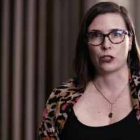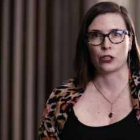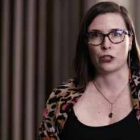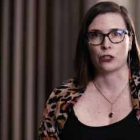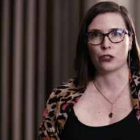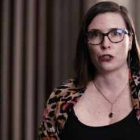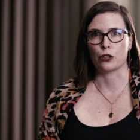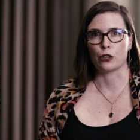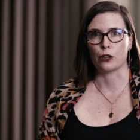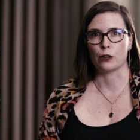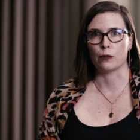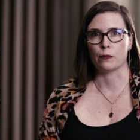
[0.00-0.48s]
in
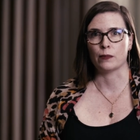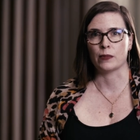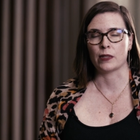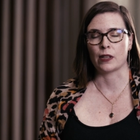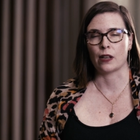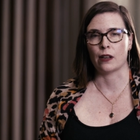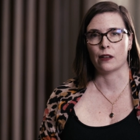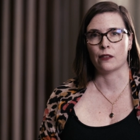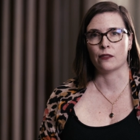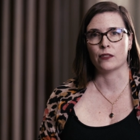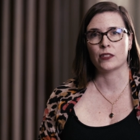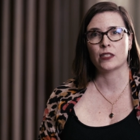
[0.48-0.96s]
terms
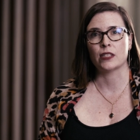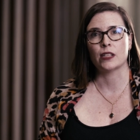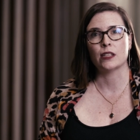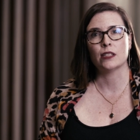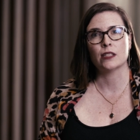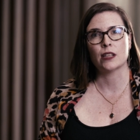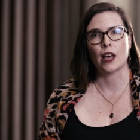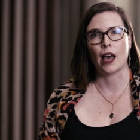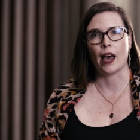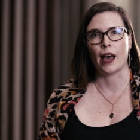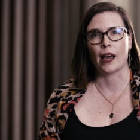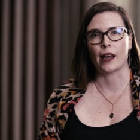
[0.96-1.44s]
of
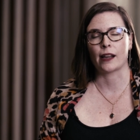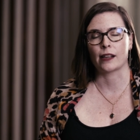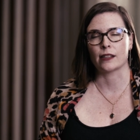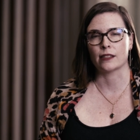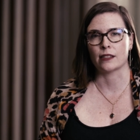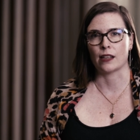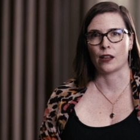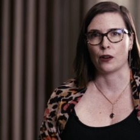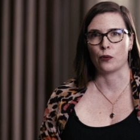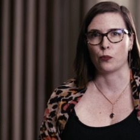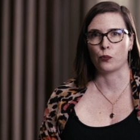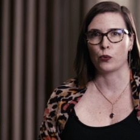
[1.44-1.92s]
syntax
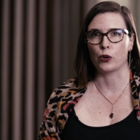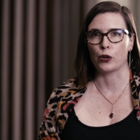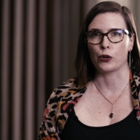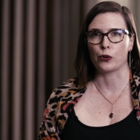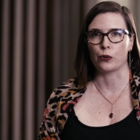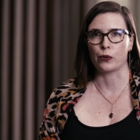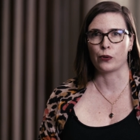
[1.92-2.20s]
and word